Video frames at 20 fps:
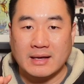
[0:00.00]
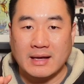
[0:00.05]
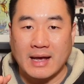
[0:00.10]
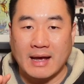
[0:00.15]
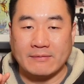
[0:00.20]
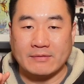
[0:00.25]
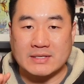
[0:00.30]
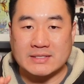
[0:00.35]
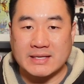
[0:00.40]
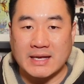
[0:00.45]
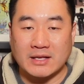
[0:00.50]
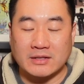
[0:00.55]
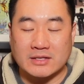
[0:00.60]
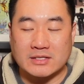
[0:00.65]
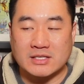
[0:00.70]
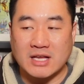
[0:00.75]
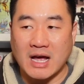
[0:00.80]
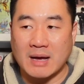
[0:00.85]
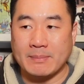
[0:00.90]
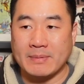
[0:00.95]
have to say on
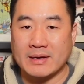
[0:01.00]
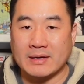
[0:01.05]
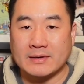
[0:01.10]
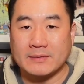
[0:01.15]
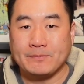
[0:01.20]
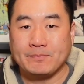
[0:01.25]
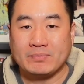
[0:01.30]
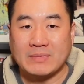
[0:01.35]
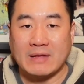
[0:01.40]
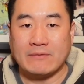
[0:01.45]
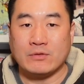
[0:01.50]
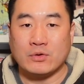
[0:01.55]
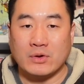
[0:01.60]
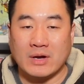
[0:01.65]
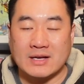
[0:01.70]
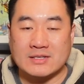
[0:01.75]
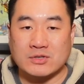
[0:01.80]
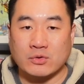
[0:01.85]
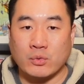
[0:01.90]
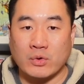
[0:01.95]
this topic. If you
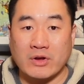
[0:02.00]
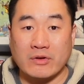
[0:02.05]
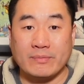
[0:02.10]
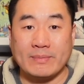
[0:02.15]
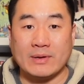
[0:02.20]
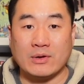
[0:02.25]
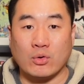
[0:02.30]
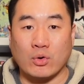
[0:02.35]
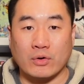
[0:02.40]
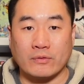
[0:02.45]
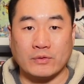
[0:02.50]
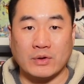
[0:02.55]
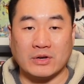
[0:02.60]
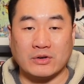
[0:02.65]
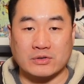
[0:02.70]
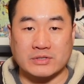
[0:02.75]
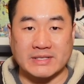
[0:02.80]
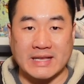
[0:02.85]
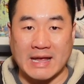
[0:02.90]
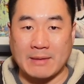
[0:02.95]
guys agree with me or if you
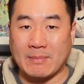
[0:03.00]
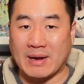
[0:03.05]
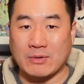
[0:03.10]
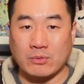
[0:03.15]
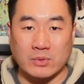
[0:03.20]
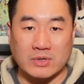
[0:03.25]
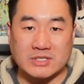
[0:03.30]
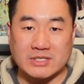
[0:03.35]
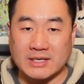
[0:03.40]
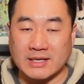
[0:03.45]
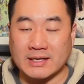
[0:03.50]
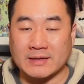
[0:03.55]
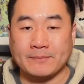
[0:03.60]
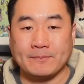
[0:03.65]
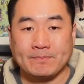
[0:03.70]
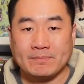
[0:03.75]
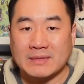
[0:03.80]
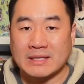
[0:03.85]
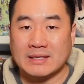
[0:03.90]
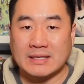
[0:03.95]
understand my
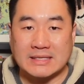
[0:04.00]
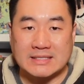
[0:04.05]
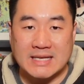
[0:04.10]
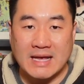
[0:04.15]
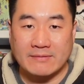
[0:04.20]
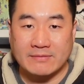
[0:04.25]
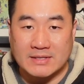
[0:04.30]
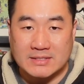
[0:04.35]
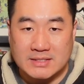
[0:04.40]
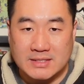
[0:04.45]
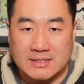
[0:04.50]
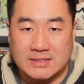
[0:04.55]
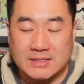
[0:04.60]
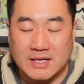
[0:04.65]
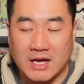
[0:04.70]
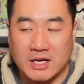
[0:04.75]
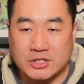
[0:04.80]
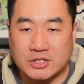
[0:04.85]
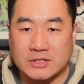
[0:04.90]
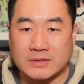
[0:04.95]
reasoning, let's have this
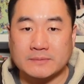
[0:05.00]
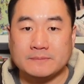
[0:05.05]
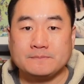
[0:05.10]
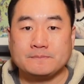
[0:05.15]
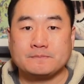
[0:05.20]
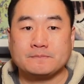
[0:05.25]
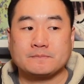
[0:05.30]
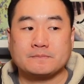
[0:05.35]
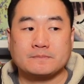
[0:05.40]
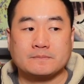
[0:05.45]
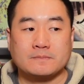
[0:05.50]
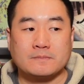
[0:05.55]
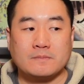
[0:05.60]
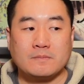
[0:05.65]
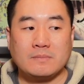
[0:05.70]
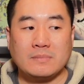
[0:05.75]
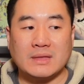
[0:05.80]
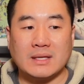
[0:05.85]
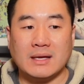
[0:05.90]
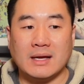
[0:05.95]
discussion.
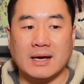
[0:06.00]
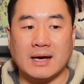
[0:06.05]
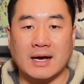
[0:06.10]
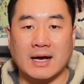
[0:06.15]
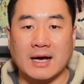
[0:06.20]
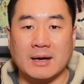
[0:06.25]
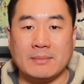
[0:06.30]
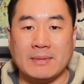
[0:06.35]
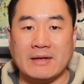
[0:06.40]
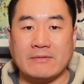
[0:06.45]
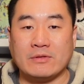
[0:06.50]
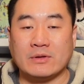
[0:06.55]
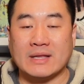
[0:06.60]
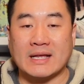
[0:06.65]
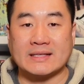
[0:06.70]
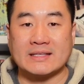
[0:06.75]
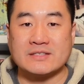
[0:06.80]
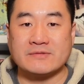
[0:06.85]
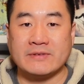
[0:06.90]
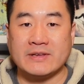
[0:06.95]
If you
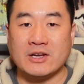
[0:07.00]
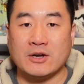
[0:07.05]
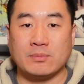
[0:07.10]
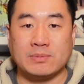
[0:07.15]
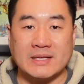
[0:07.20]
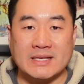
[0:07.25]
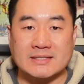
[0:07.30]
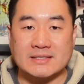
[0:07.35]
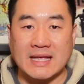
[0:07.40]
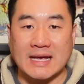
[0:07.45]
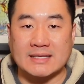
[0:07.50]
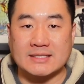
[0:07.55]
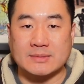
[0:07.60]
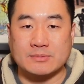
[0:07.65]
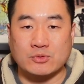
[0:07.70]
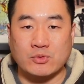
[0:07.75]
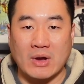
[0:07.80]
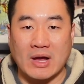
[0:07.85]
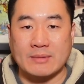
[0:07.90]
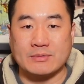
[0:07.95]
like this video, please like,
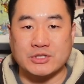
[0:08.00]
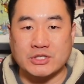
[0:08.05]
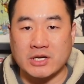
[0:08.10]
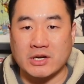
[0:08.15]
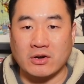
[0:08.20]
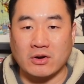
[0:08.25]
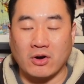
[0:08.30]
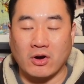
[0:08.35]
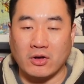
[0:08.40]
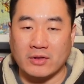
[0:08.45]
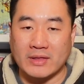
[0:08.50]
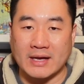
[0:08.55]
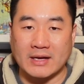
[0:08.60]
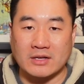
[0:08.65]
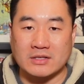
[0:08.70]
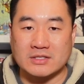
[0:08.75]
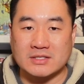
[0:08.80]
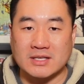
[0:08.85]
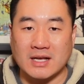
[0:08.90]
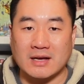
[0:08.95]
subscribe, share, all that
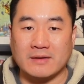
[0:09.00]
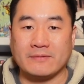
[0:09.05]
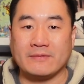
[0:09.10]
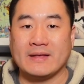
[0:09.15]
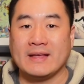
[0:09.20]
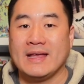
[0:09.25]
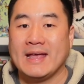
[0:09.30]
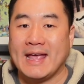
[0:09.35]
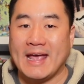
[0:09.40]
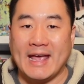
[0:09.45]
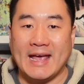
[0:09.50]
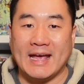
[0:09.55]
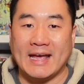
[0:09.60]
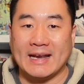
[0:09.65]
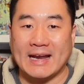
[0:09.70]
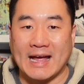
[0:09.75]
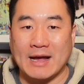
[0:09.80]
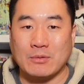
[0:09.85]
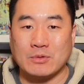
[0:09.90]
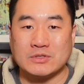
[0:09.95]
good stuff.
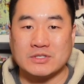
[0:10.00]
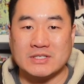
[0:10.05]
And I will